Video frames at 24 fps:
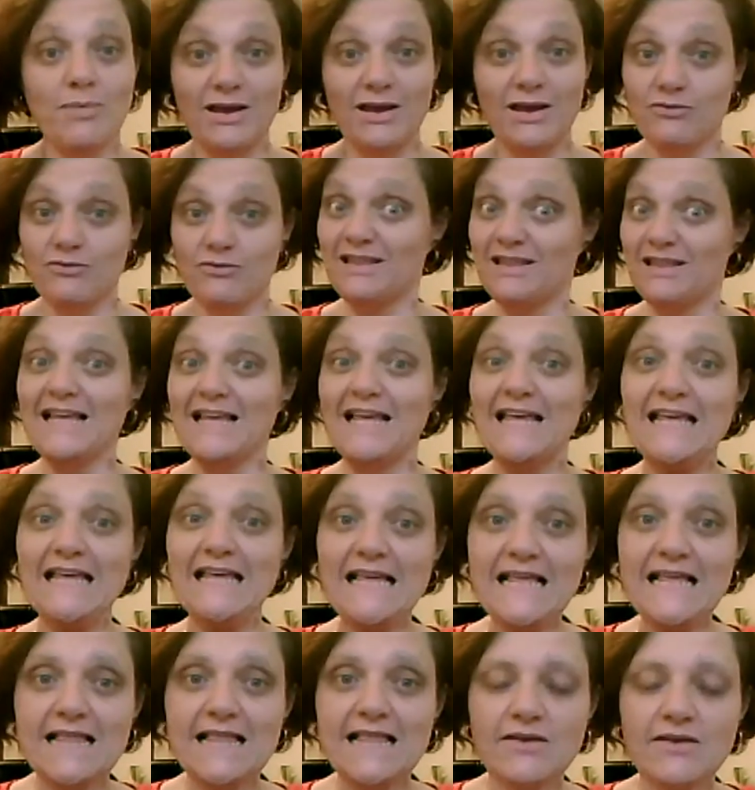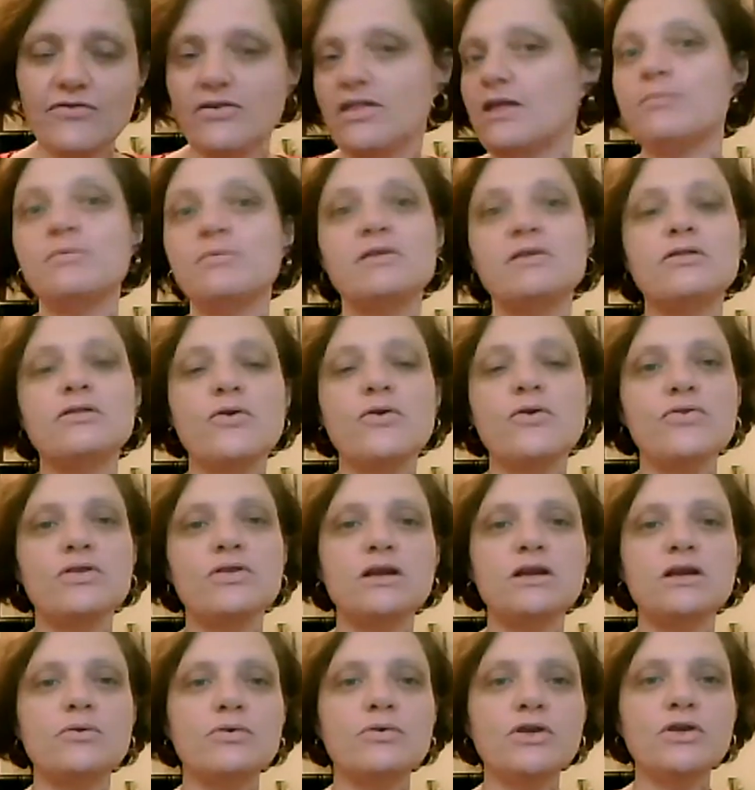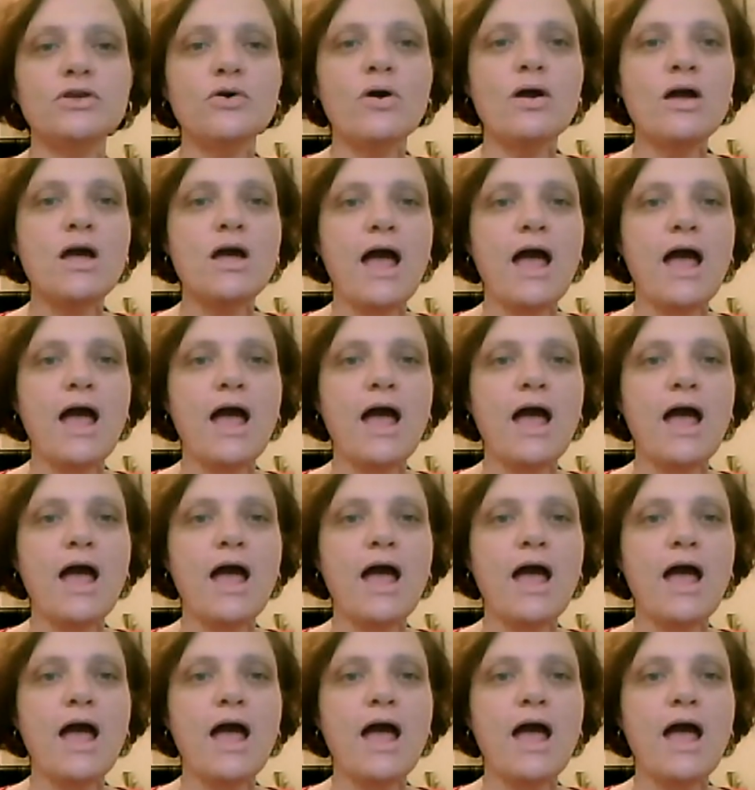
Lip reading: make it really easy for them to close the deal with you,